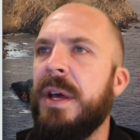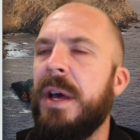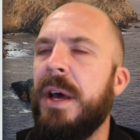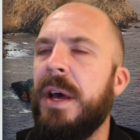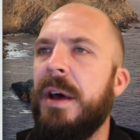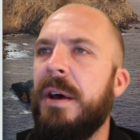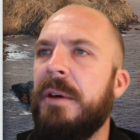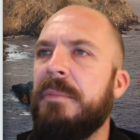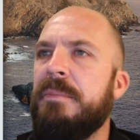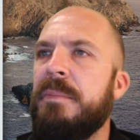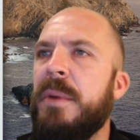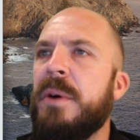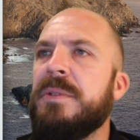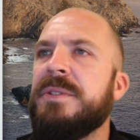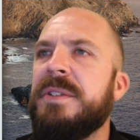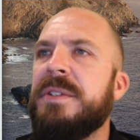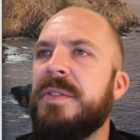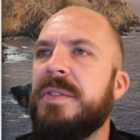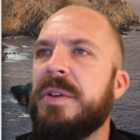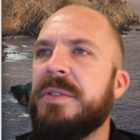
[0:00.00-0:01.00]

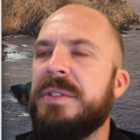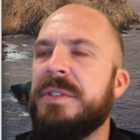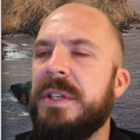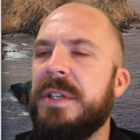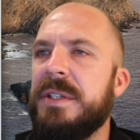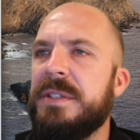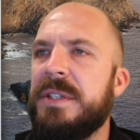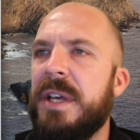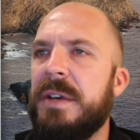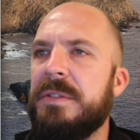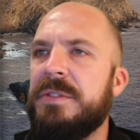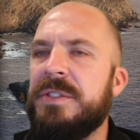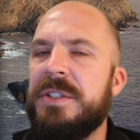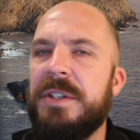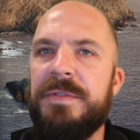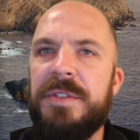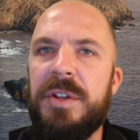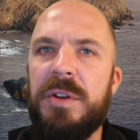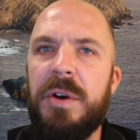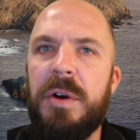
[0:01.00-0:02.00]
Most of those things have
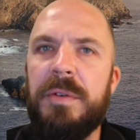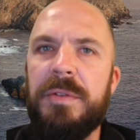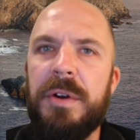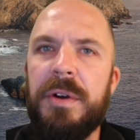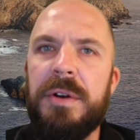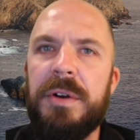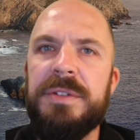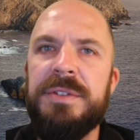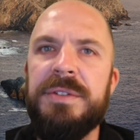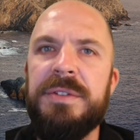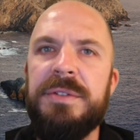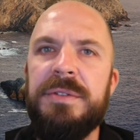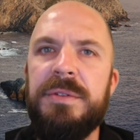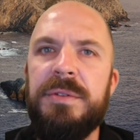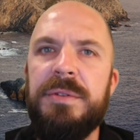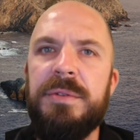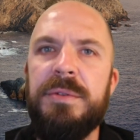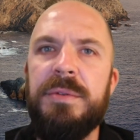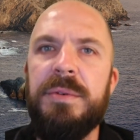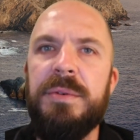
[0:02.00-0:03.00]
shifted over
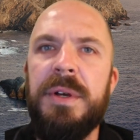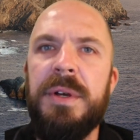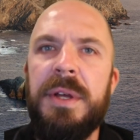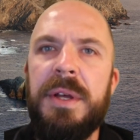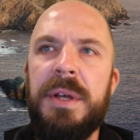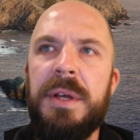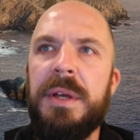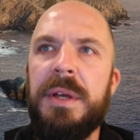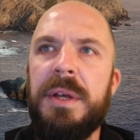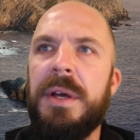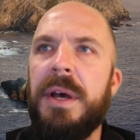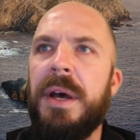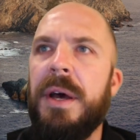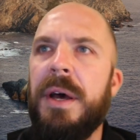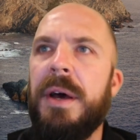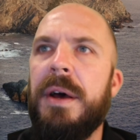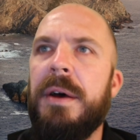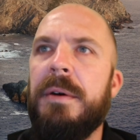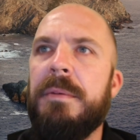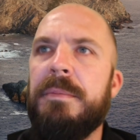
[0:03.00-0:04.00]
to
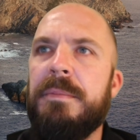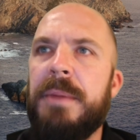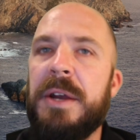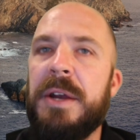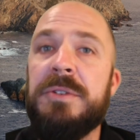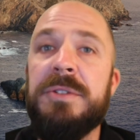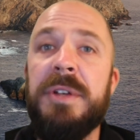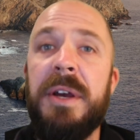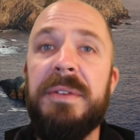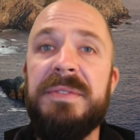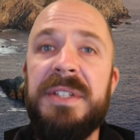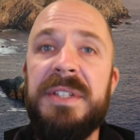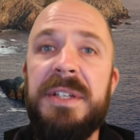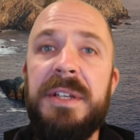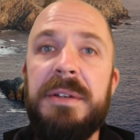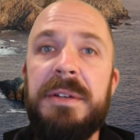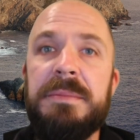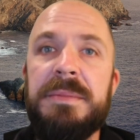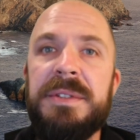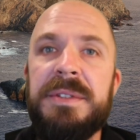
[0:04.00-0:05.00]
Microsoft
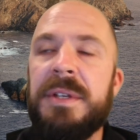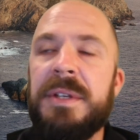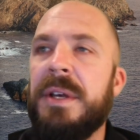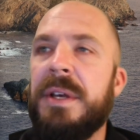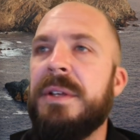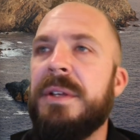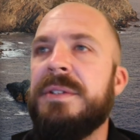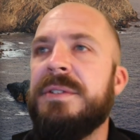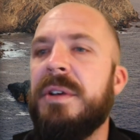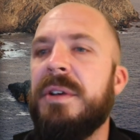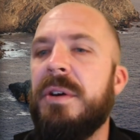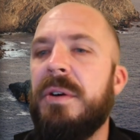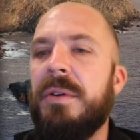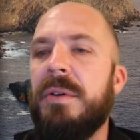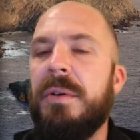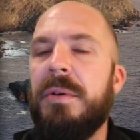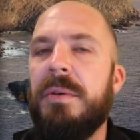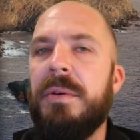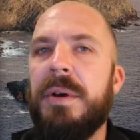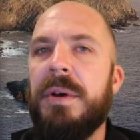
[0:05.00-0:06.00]
Teams.
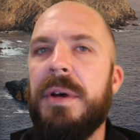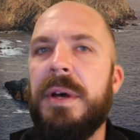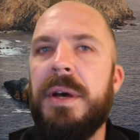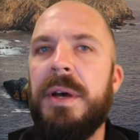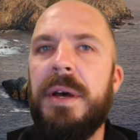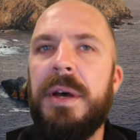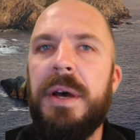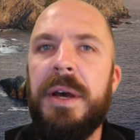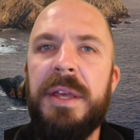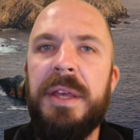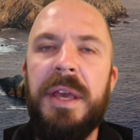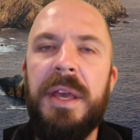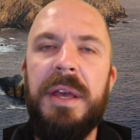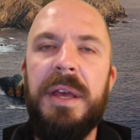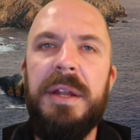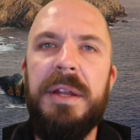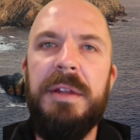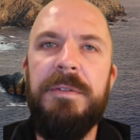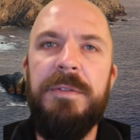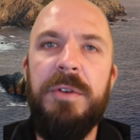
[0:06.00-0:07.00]
So
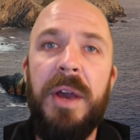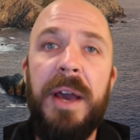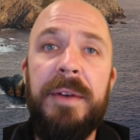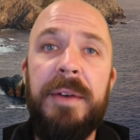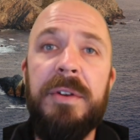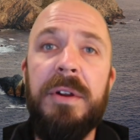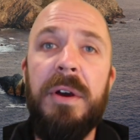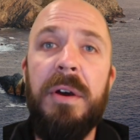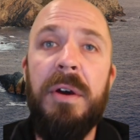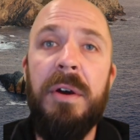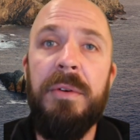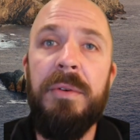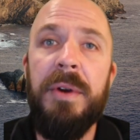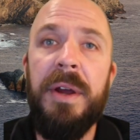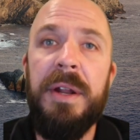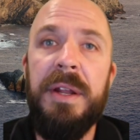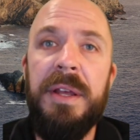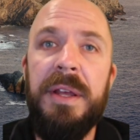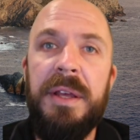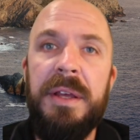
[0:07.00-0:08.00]
again, if you haven't
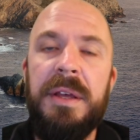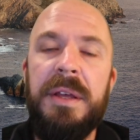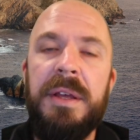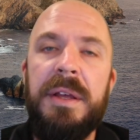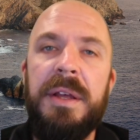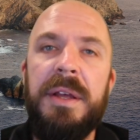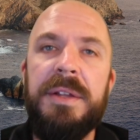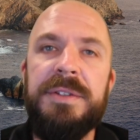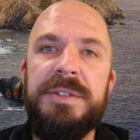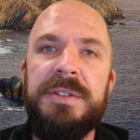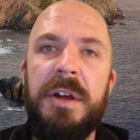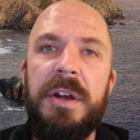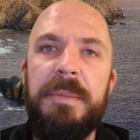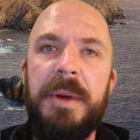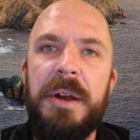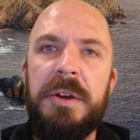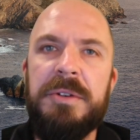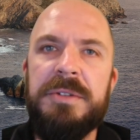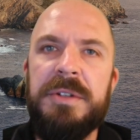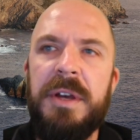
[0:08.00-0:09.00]
already
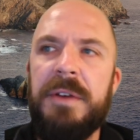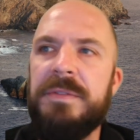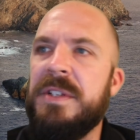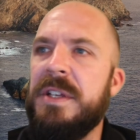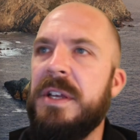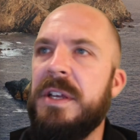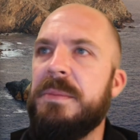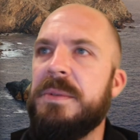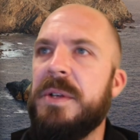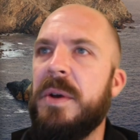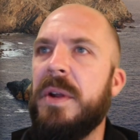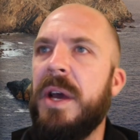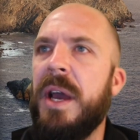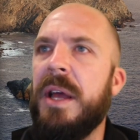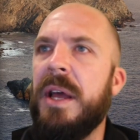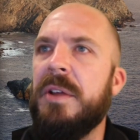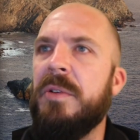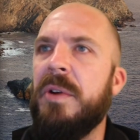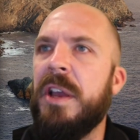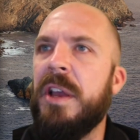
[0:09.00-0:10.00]
installed Microsoft Teams, I would
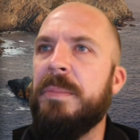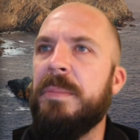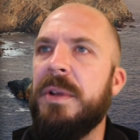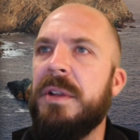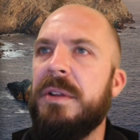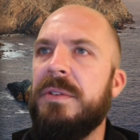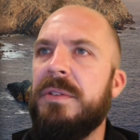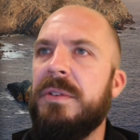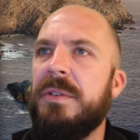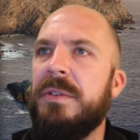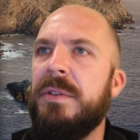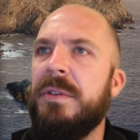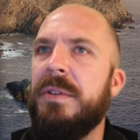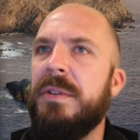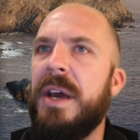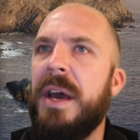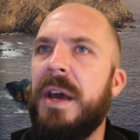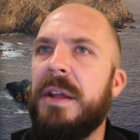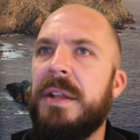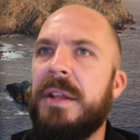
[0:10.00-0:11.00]
highly recommend you do
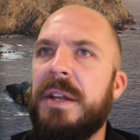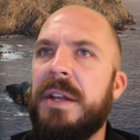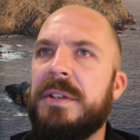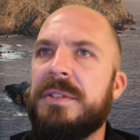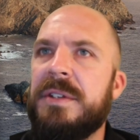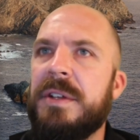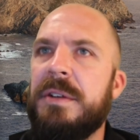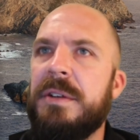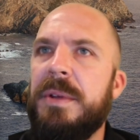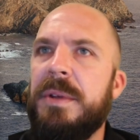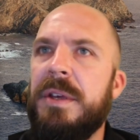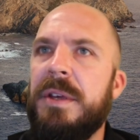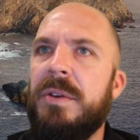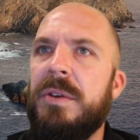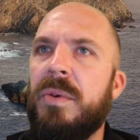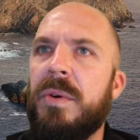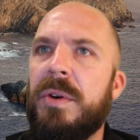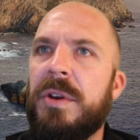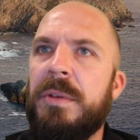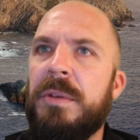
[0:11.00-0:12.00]
that. That is going to be
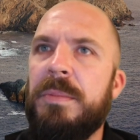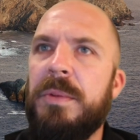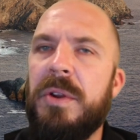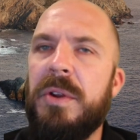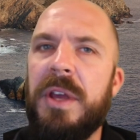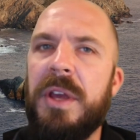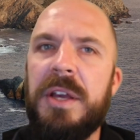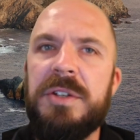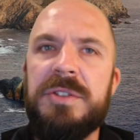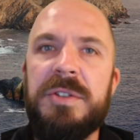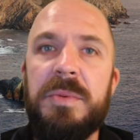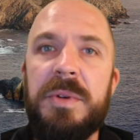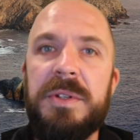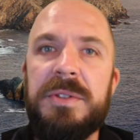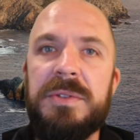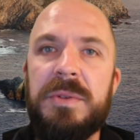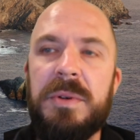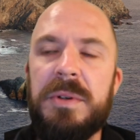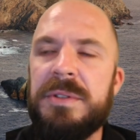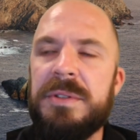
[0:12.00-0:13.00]
your communication
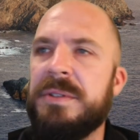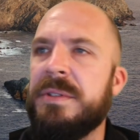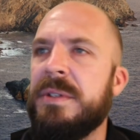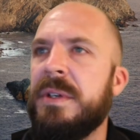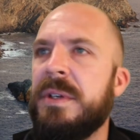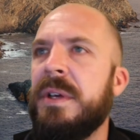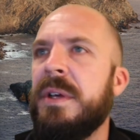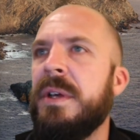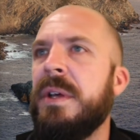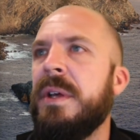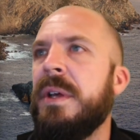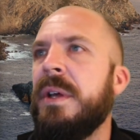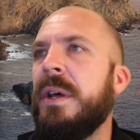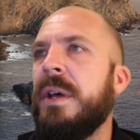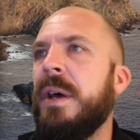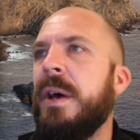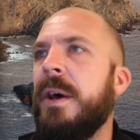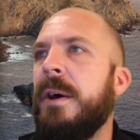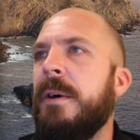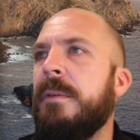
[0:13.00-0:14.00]
resource
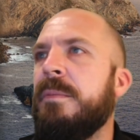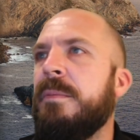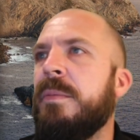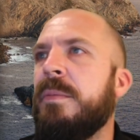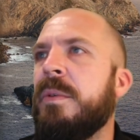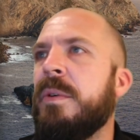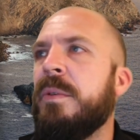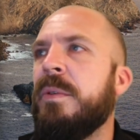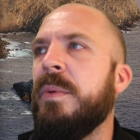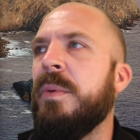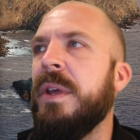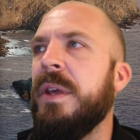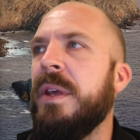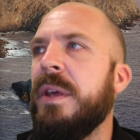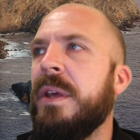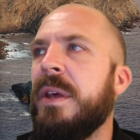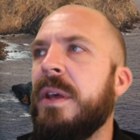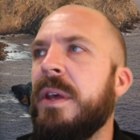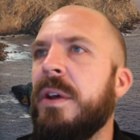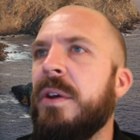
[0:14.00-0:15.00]
where
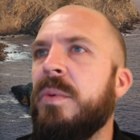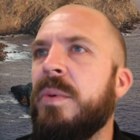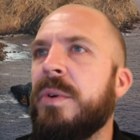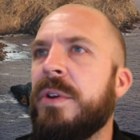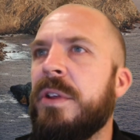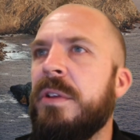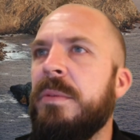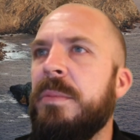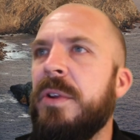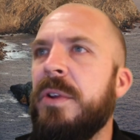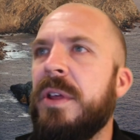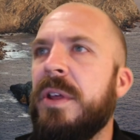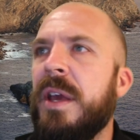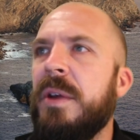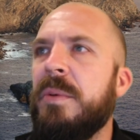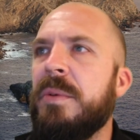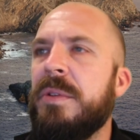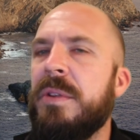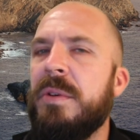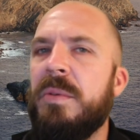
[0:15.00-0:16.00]
we will
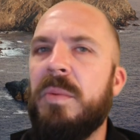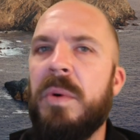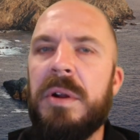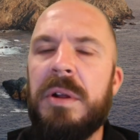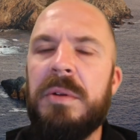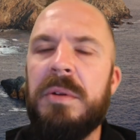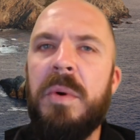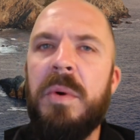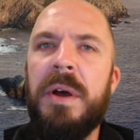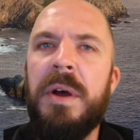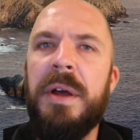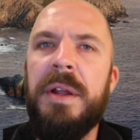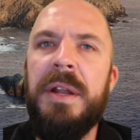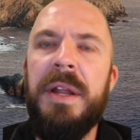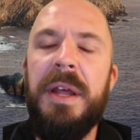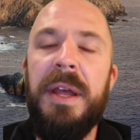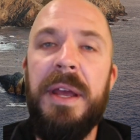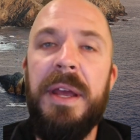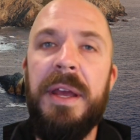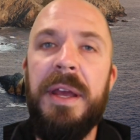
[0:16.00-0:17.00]
communicate with you
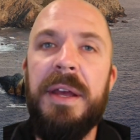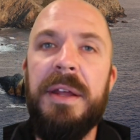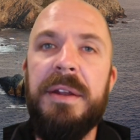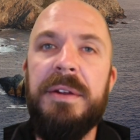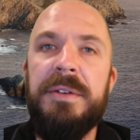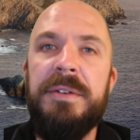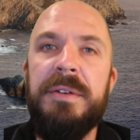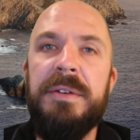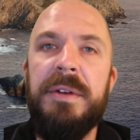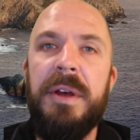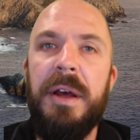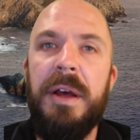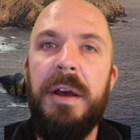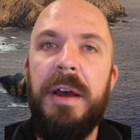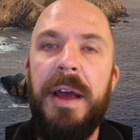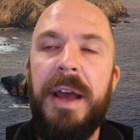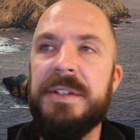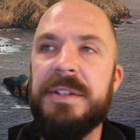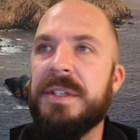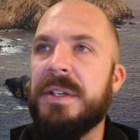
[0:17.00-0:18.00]
one-on-one and
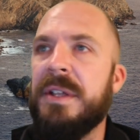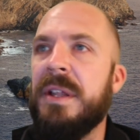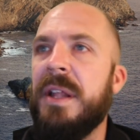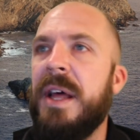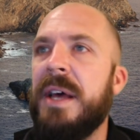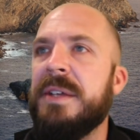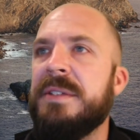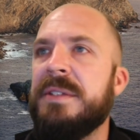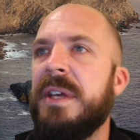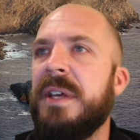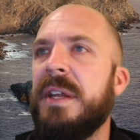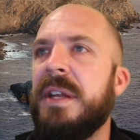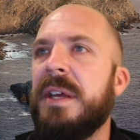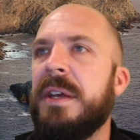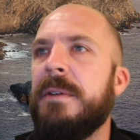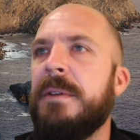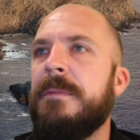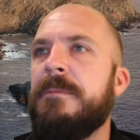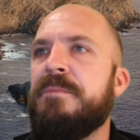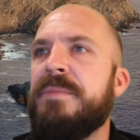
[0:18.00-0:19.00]
as a class
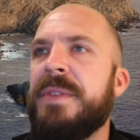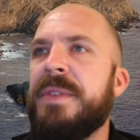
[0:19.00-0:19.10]
setting.